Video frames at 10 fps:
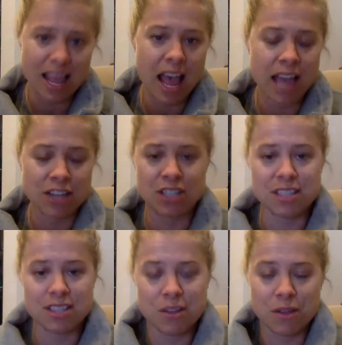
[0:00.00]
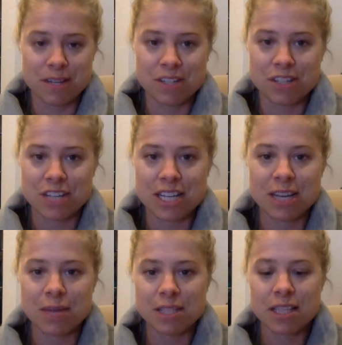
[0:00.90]
The only research I did
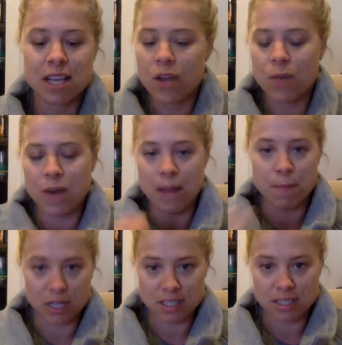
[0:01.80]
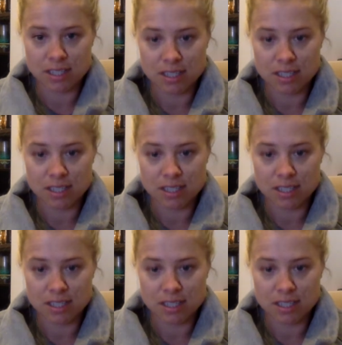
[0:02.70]
was when I booked